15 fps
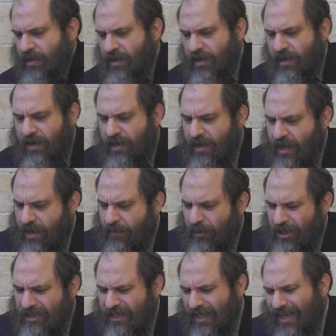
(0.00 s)
in
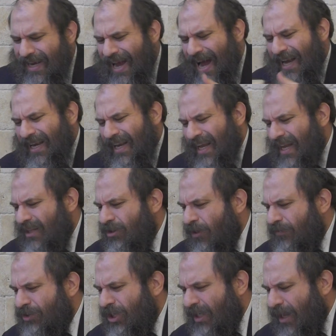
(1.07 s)
Basiligani,
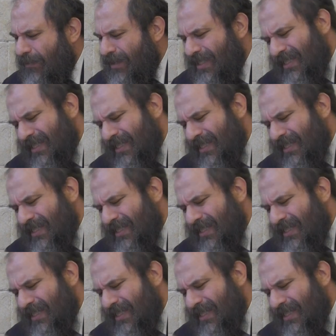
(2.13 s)
Tovshin Lamed